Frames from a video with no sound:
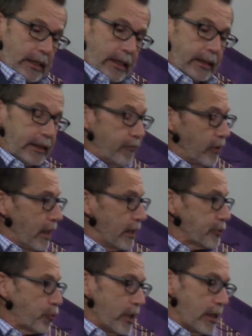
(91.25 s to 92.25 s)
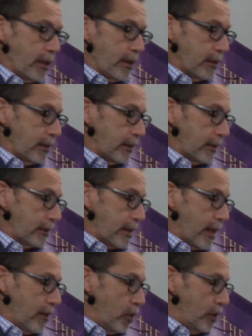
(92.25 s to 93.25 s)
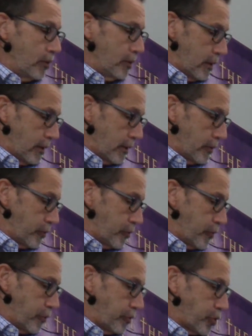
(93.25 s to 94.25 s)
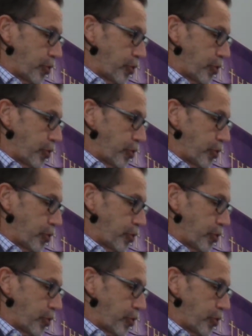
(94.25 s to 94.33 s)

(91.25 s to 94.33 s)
And even as we uh, came in uh, to mm-hmm.